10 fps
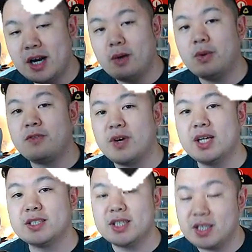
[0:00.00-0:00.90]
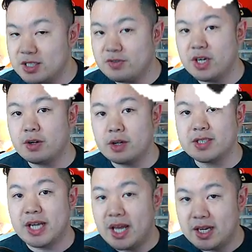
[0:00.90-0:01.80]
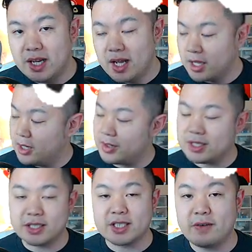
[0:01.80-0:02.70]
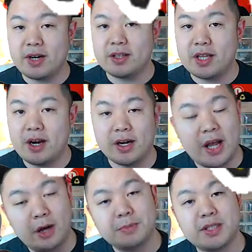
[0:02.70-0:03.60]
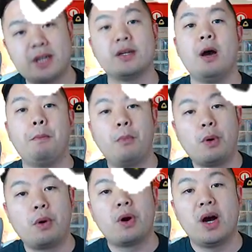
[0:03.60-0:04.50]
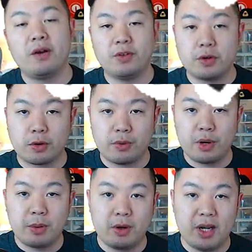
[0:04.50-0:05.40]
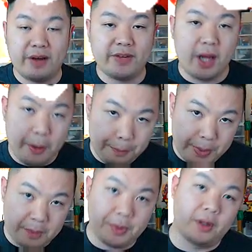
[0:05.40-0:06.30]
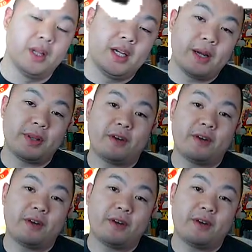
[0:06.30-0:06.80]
link, share it with friends so that this video goes ahead, gets discovered out there and helps out more of you career mode 11 people.